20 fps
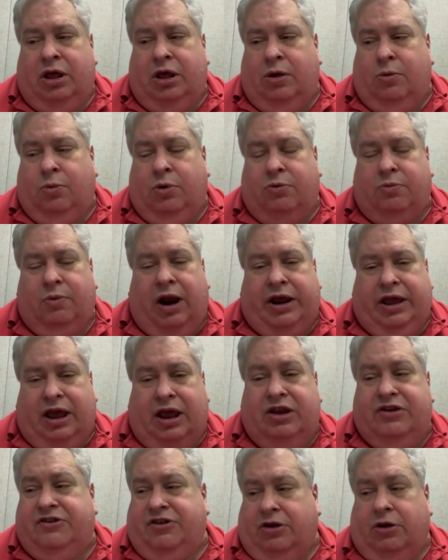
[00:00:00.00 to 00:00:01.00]
we're running
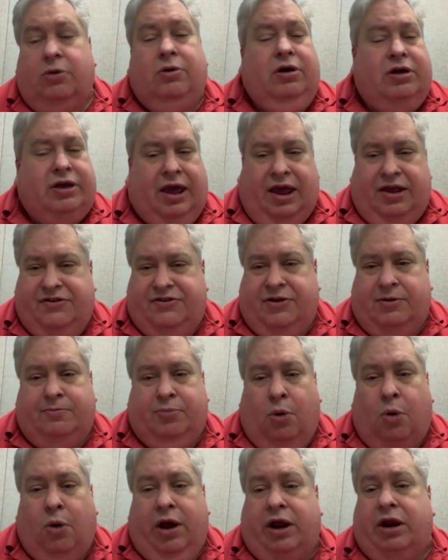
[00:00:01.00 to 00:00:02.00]
into. Case in
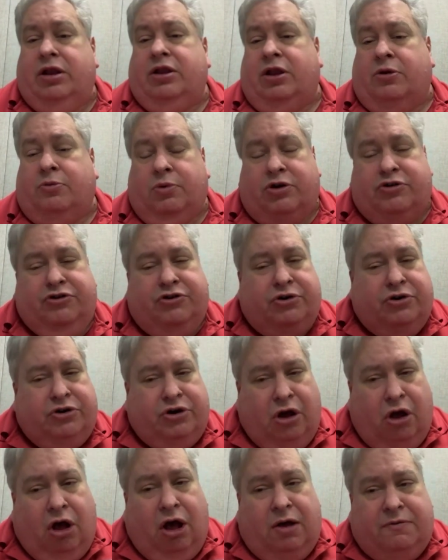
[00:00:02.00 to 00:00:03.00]
point, the return
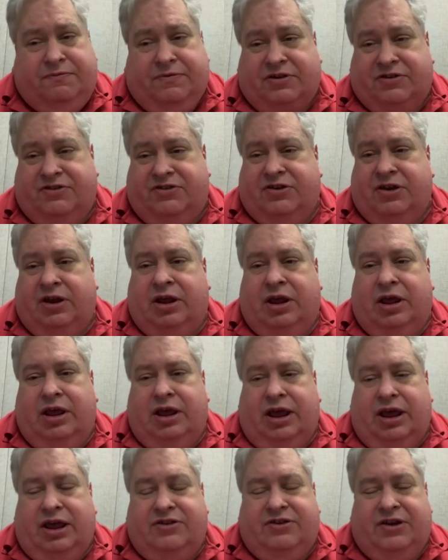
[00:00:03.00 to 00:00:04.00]
to office
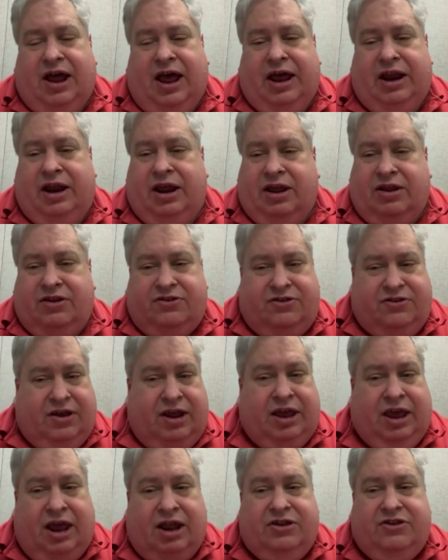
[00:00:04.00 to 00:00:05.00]
is
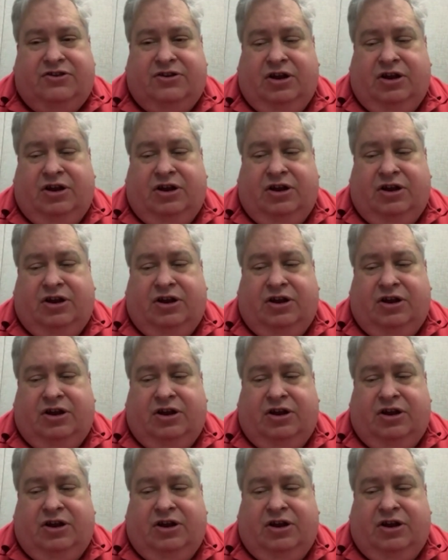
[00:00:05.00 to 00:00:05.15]
against